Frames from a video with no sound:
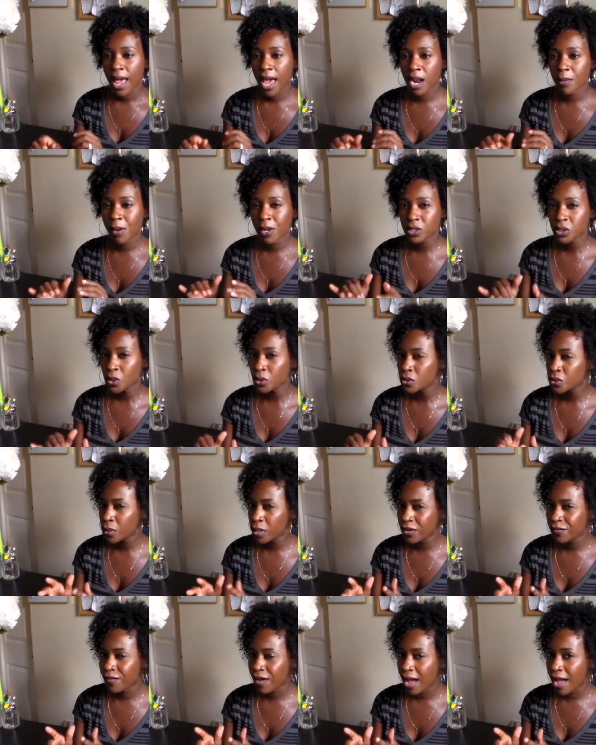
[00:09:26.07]
at about
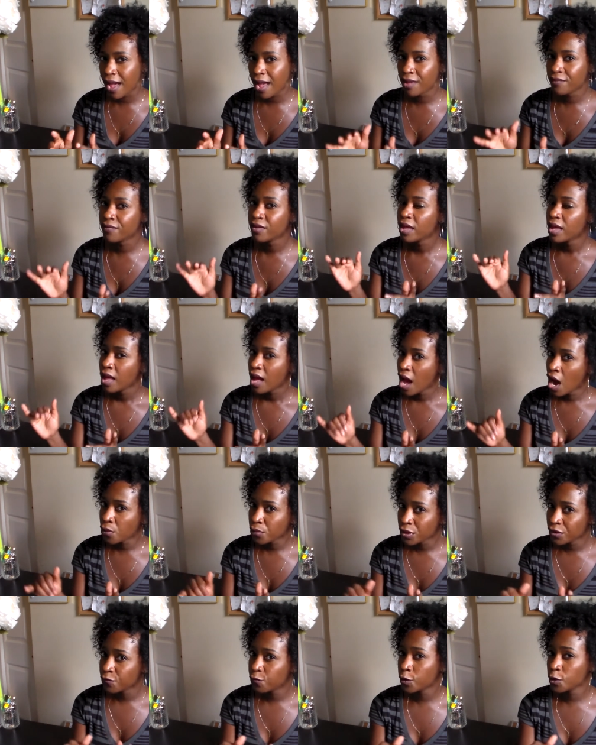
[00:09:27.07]
225.
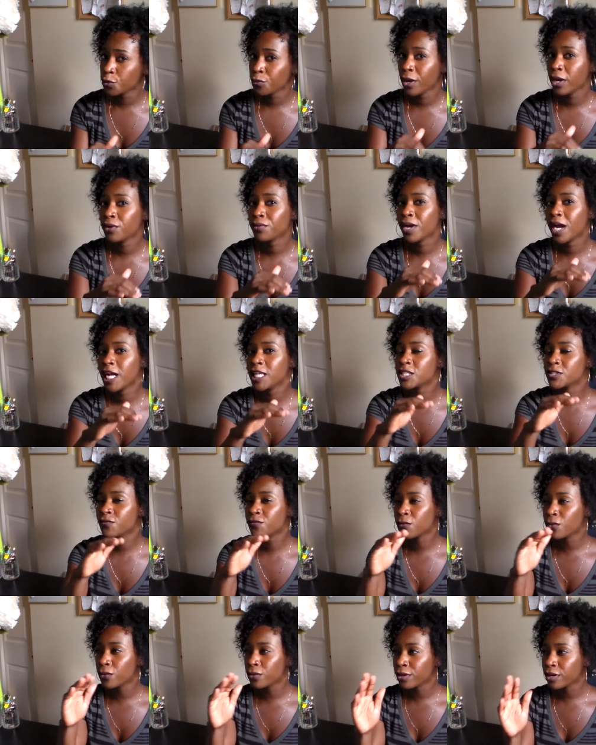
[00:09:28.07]
I'll record three rats
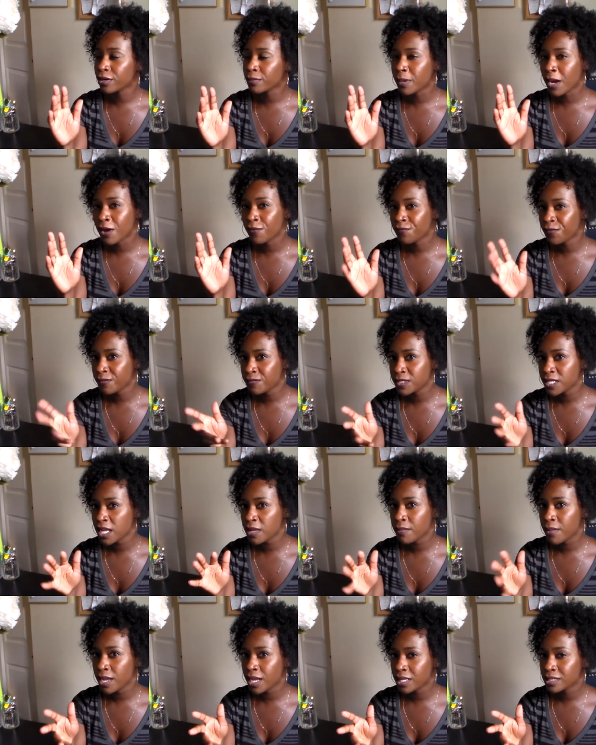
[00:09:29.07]
for about
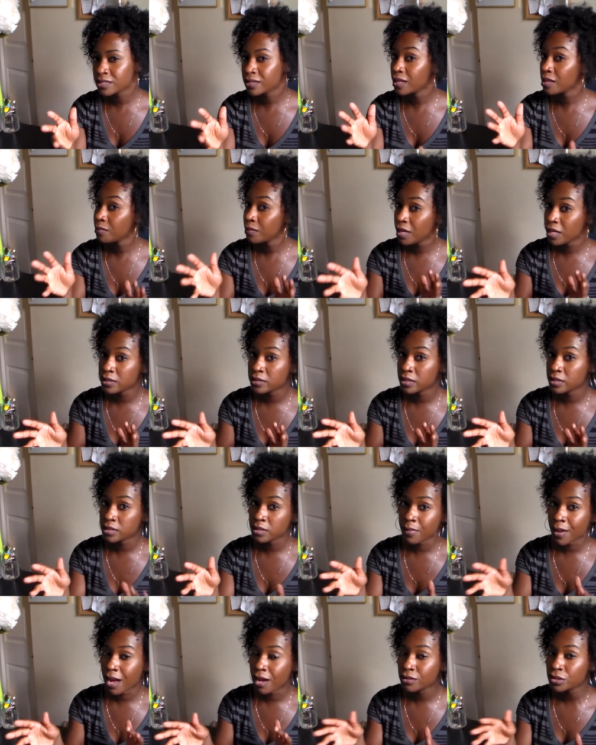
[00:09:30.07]
15 minutes, so that means
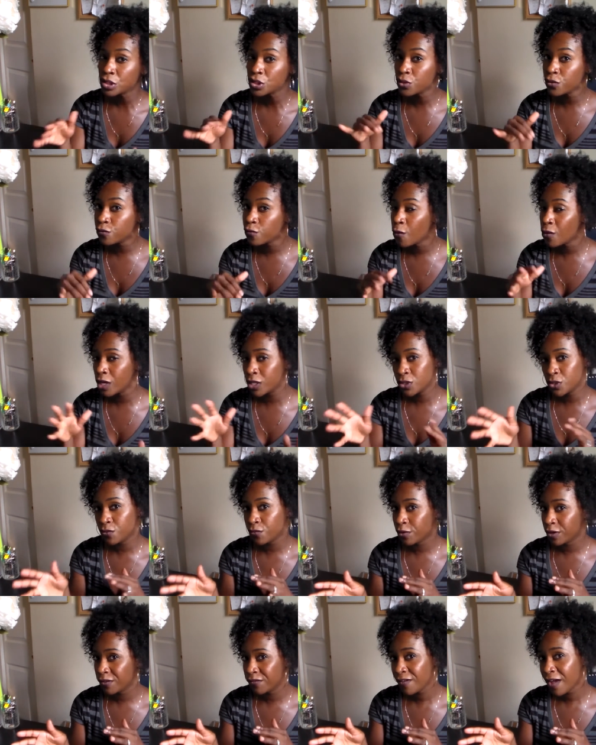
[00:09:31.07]
it's about 240,
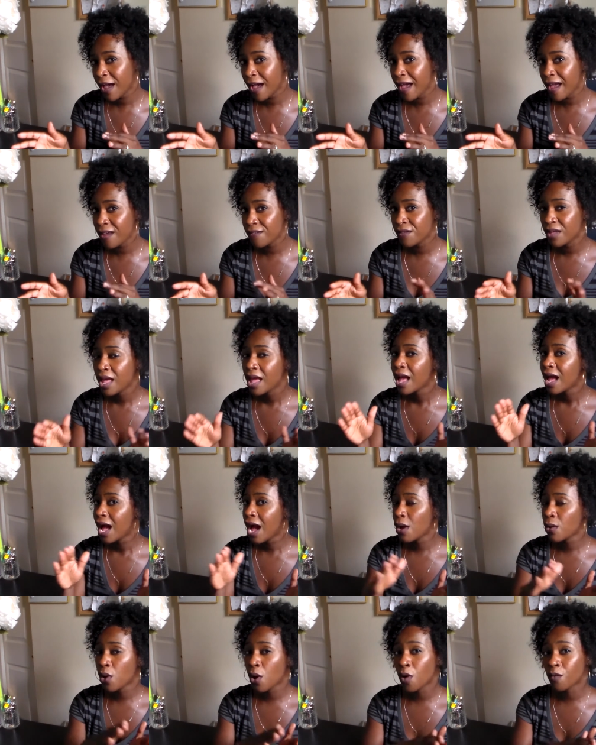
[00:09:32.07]

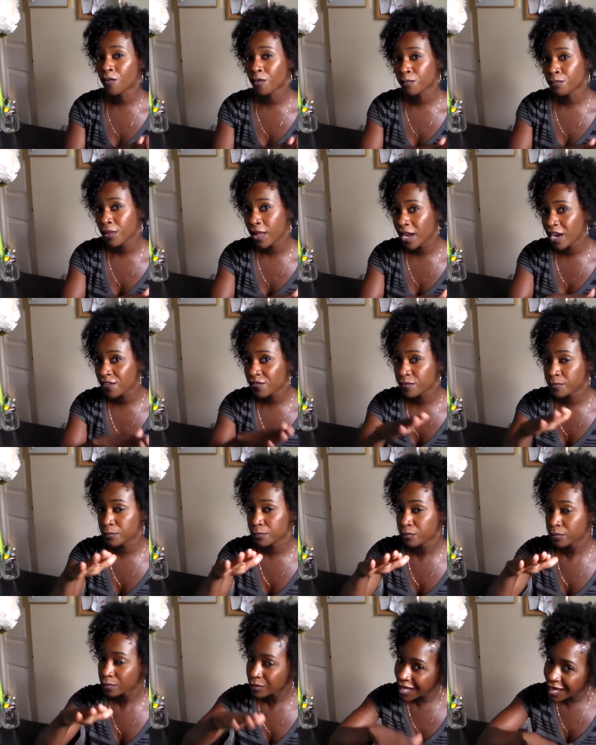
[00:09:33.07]
245. I'll go over planner,
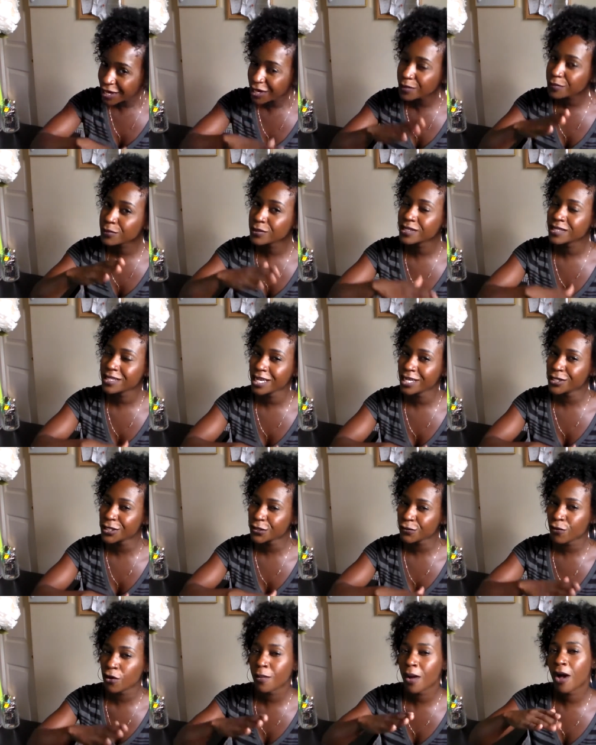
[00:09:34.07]
planner
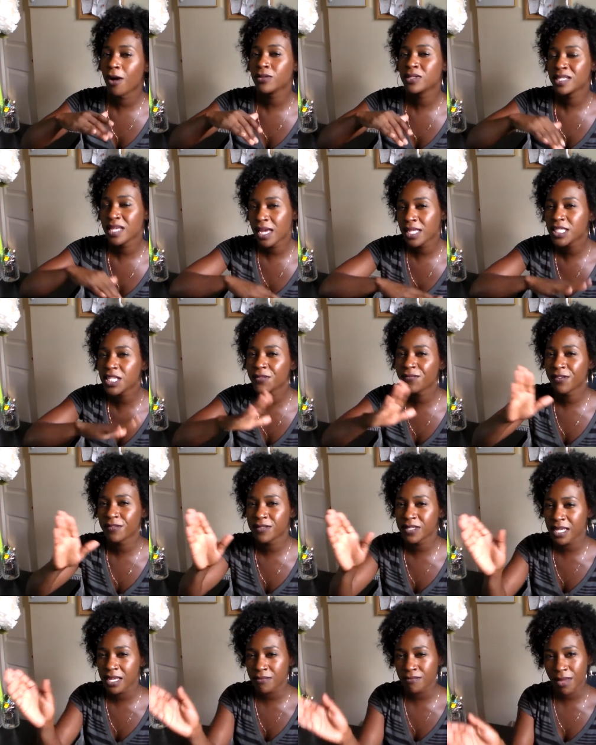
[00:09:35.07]
procedures for about 10 to
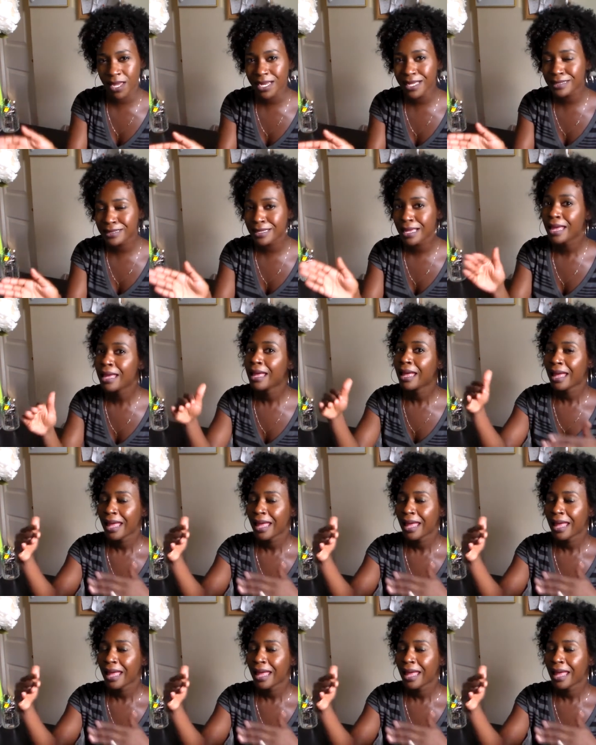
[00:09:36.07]
15 minutes,